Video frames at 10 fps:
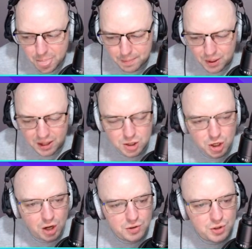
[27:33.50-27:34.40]
any
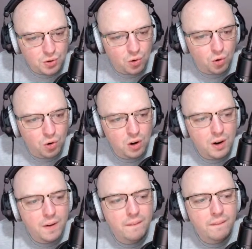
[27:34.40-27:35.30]
chance, or
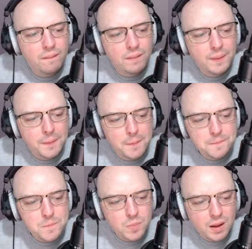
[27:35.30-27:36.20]

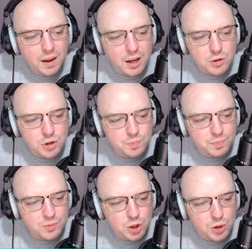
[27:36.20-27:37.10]
are you
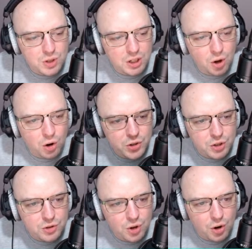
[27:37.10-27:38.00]
just choosing not
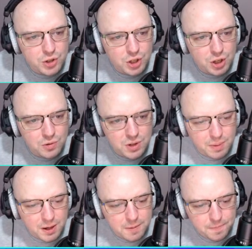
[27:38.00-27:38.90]
to use it,
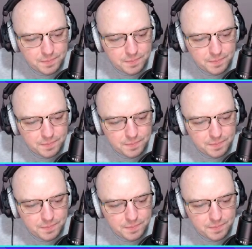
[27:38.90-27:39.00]
mate?